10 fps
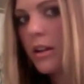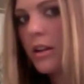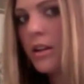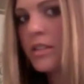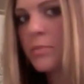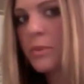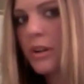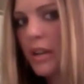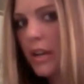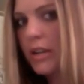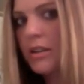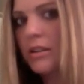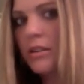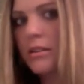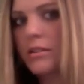it's pretty,
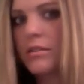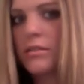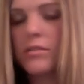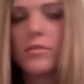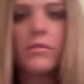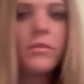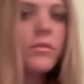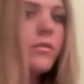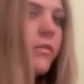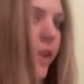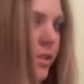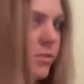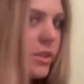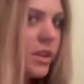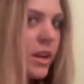fades
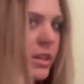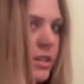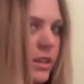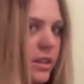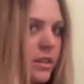really nicely.